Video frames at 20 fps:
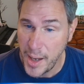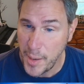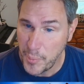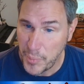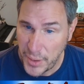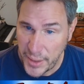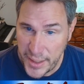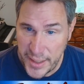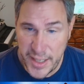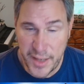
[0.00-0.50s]

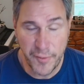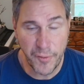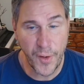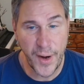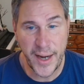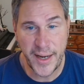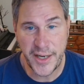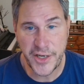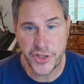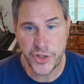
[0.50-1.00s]
plenty of
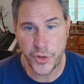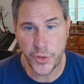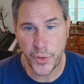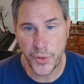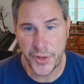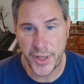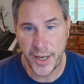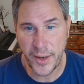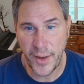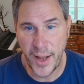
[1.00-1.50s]
rain, eastern North
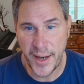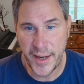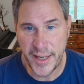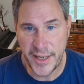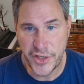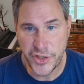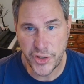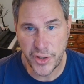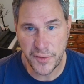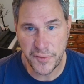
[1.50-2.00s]
Carolina,
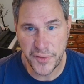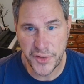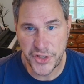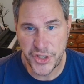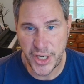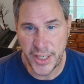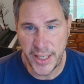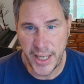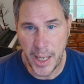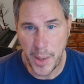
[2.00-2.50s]
eastern
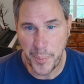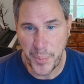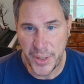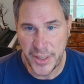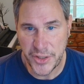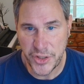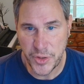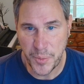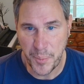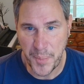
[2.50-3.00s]
Virginia, up
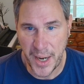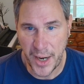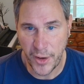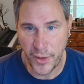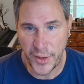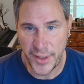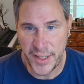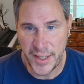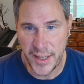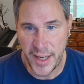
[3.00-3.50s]
into
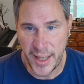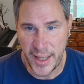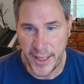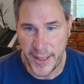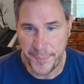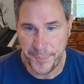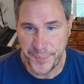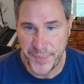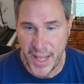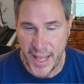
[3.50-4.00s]
Maryland
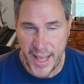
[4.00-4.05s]
um,